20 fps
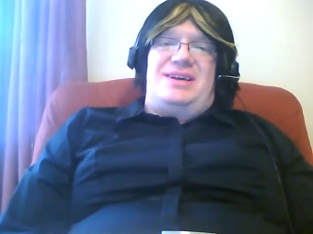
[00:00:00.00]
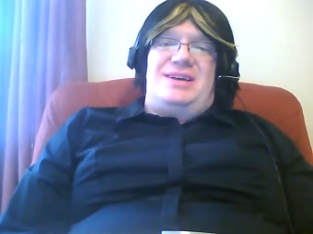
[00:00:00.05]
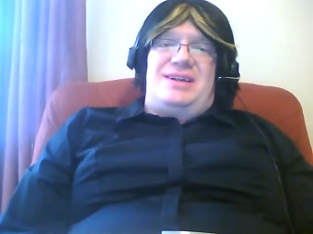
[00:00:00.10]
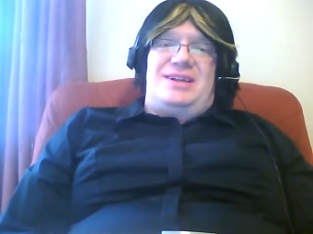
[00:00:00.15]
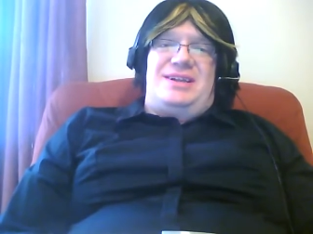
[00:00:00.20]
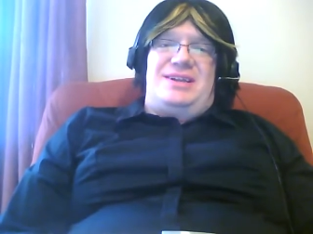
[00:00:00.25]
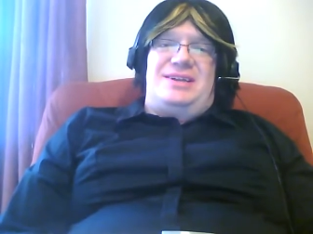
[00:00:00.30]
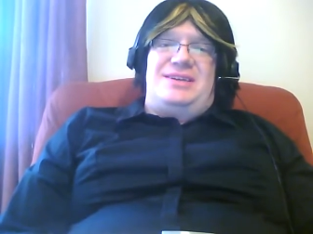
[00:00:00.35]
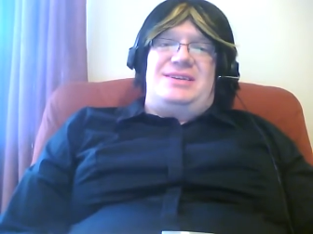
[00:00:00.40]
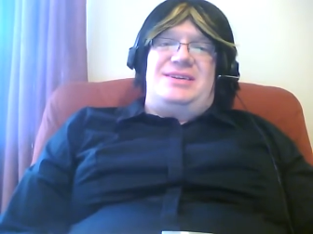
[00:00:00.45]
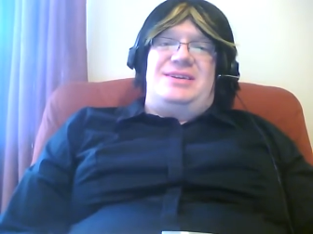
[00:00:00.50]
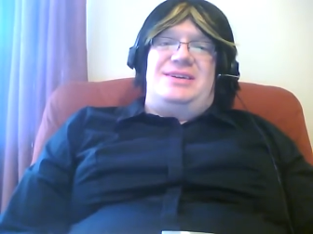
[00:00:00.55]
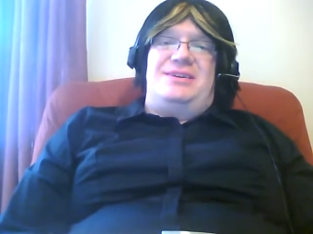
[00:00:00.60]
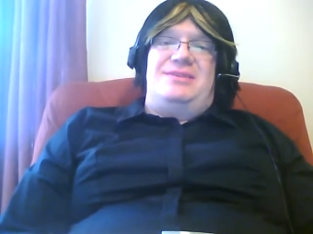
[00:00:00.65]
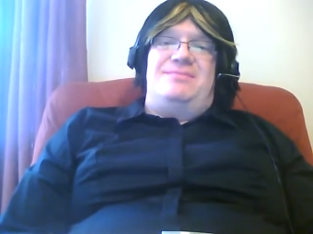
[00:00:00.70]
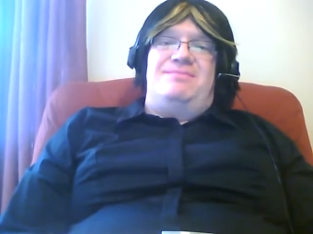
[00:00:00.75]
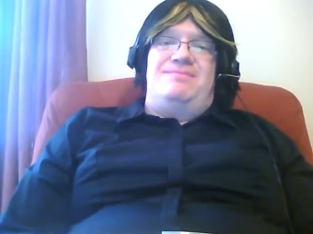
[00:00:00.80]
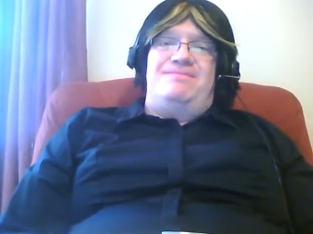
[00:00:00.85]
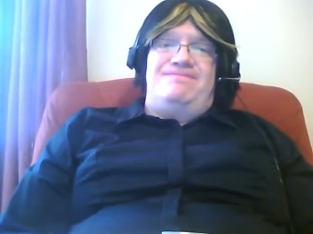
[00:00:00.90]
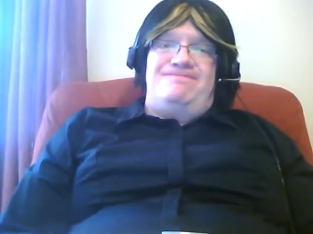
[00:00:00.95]
ill and a
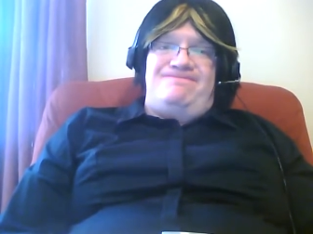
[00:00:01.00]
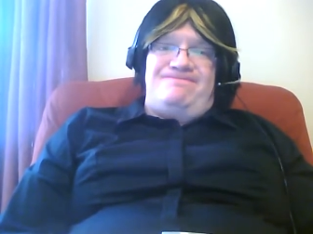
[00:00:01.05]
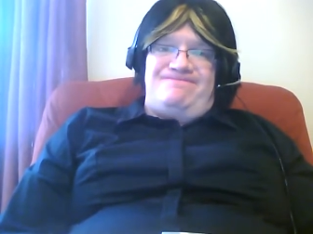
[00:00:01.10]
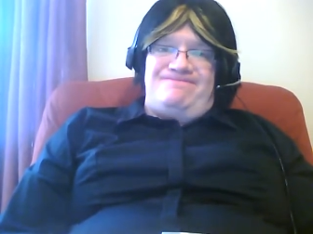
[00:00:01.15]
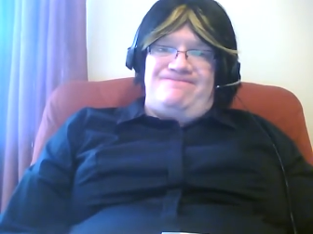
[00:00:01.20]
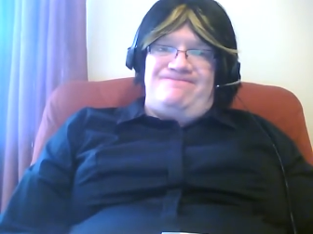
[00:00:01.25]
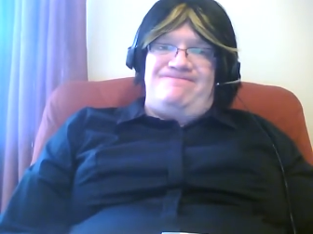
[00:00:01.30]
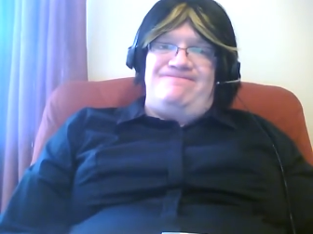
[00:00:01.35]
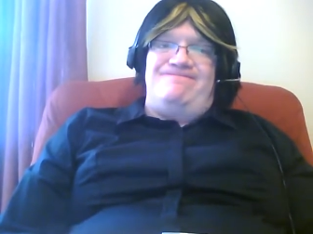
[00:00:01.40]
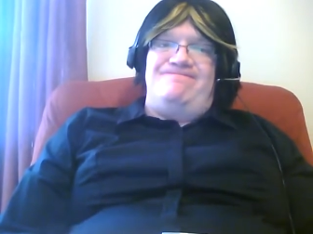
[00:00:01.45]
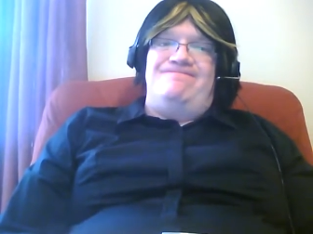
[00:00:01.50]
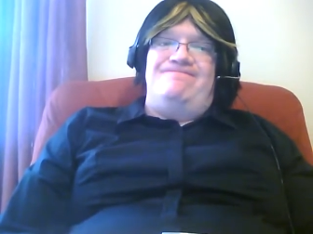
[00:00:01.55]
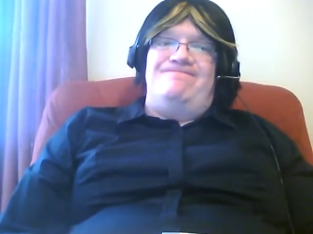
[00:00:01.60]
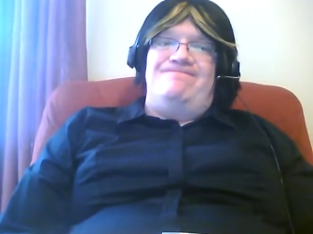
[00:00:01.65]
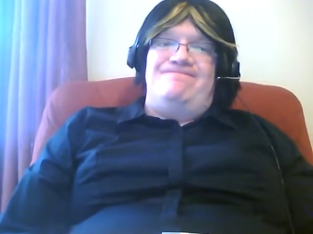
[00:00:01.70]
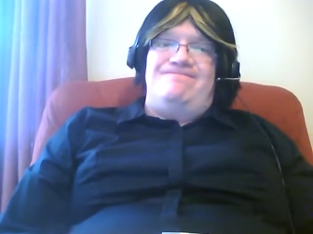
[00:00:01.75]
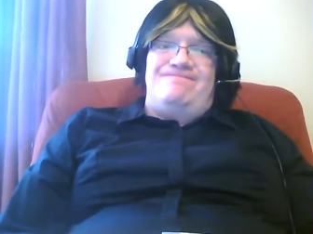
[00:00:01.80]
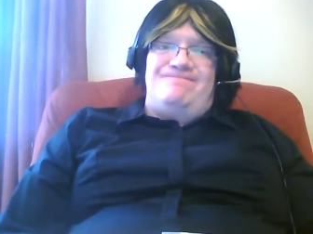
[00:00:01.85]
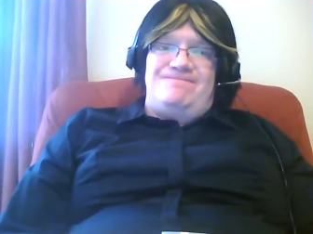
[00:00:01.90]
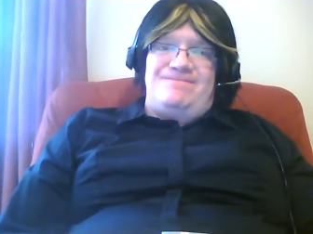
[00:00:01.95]
sinner.
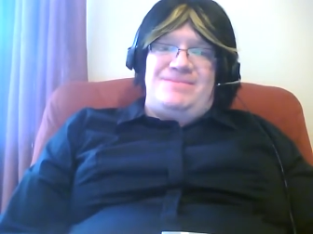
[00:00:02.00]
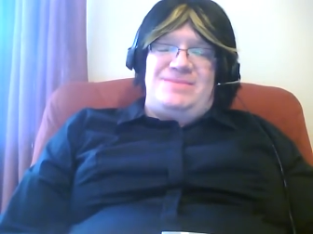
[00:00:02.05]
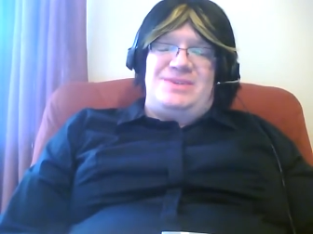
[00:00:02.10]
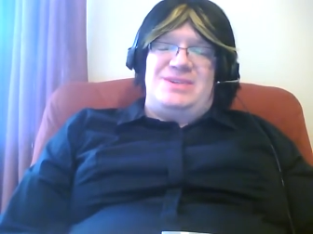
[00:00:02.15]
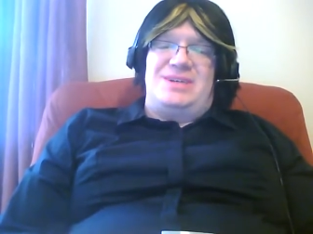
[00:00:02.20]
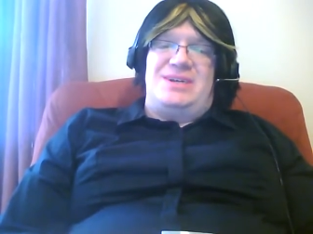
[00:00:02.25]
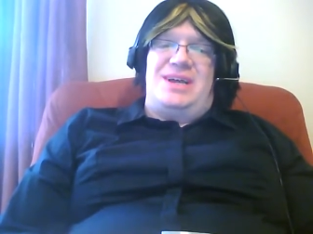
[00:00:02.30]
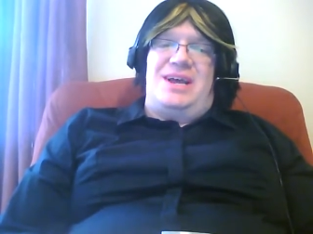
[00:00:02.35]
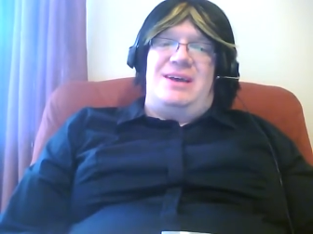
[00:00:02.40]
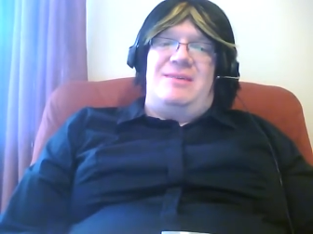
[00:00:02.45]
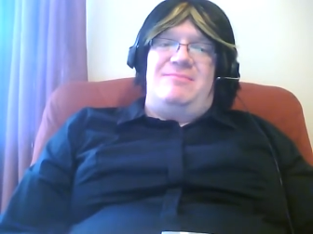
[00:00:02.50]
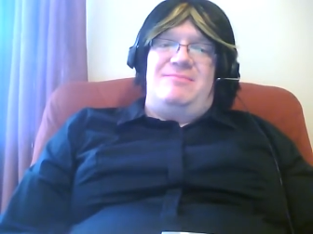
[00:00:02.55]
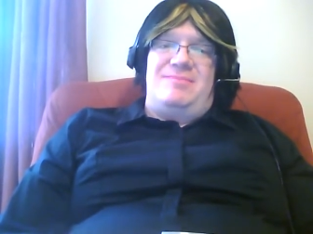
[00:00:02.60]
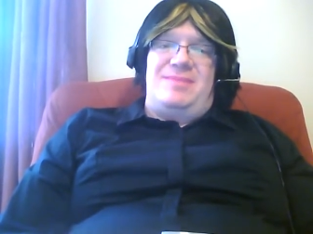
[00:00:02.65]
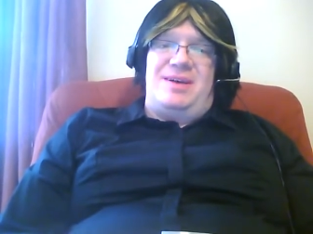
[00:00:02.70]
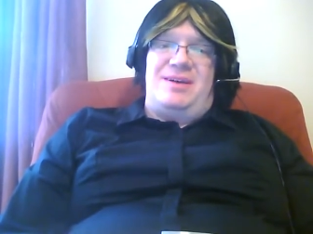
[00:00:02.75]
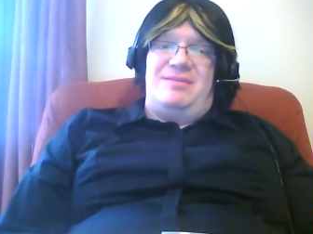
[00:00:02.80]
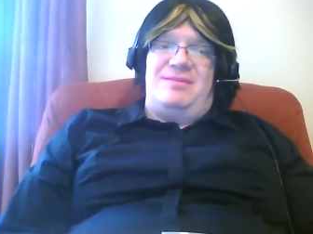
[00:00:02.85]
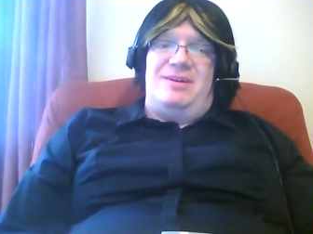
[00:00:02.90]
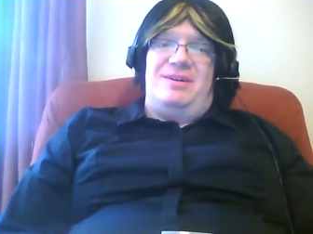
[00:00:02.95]
So yeah,
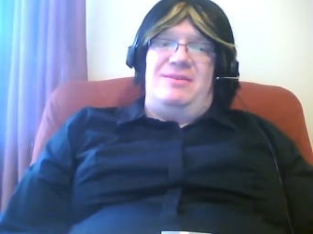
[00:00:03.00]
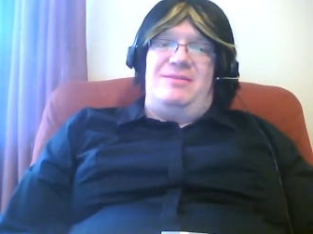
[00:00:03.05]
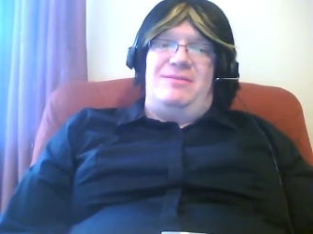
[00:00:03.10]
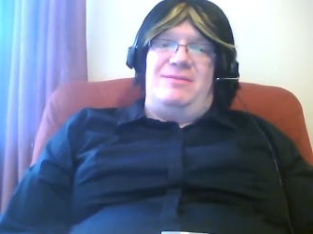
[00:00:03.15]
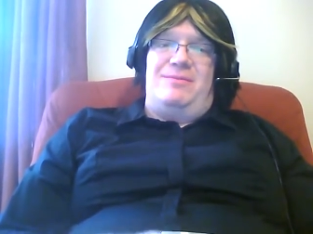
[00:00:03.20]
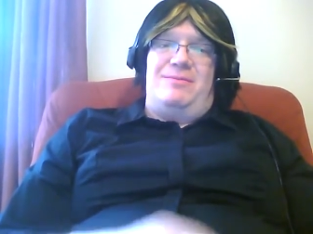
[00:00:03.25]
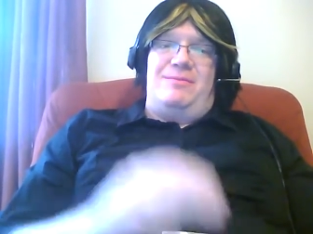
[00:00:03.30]
I went over.